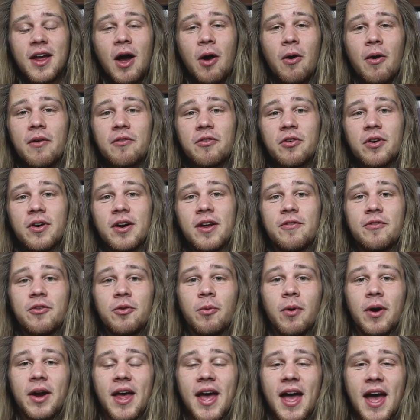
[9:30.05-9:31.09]
However, if
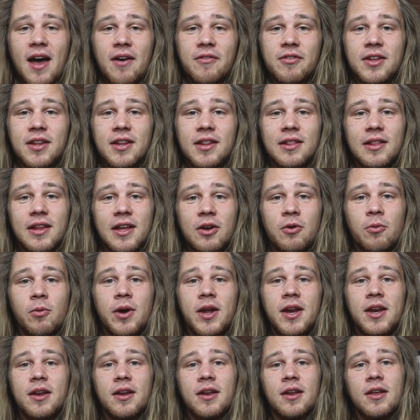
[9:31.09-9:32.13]
you want to have it
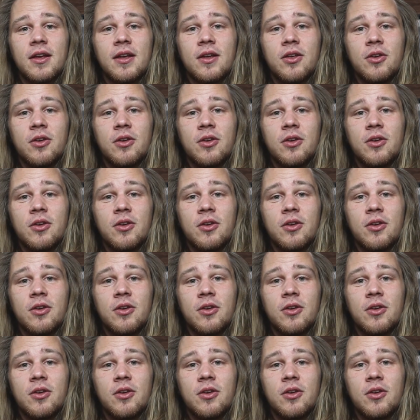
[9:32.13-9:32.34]
liquid,